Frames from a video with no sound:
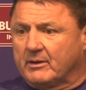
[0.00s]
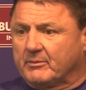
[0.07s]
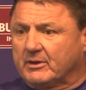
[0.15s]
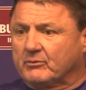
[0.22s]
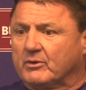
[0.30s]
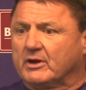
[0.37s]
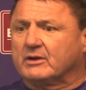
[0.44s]
I
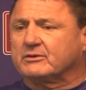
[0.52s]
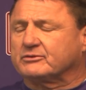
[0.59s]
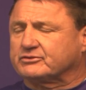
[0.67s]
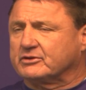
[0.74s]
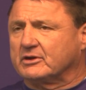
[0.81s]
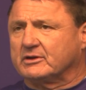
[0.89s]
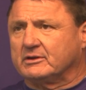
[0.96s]
mean, we
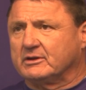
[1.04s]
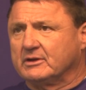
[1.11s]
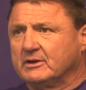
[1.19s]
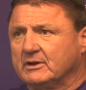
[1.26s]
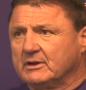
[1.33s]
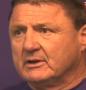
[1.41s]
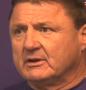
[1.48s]
understood
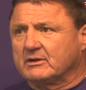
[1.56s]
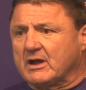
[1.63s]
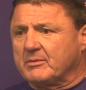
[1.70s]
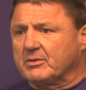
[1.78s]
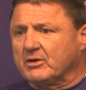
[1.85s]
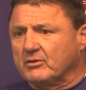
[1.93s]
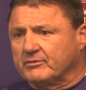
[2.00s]

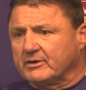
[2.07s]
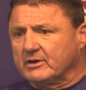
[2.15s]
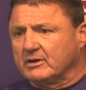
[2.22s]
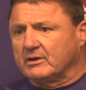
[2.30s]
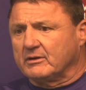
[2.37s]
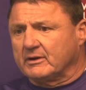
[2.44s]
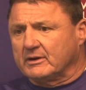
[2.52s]
coming over
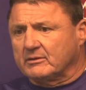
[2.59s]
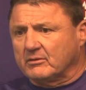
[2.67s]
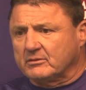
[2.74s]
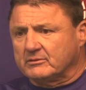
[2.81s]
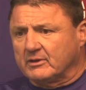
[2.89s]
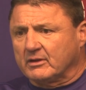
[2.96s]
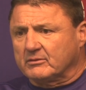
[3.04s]
here, and
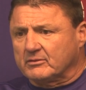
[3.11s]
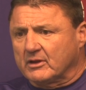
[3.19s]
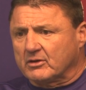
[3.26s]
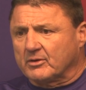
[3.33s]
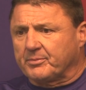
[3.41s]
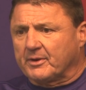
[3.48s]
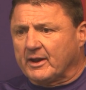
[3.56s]
they're
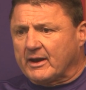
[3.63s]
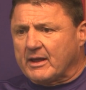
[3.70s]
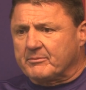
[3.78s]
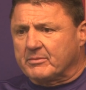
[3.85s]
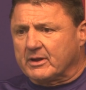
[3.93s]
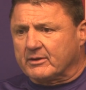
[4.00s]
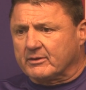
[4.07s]
going to play a
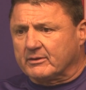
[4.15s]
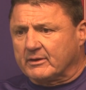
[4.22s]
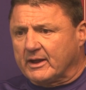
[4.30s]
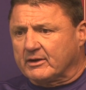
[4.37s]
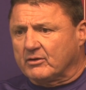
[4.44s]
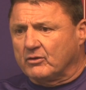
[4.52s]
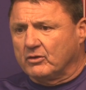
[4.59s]
lot better
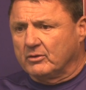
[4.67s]
at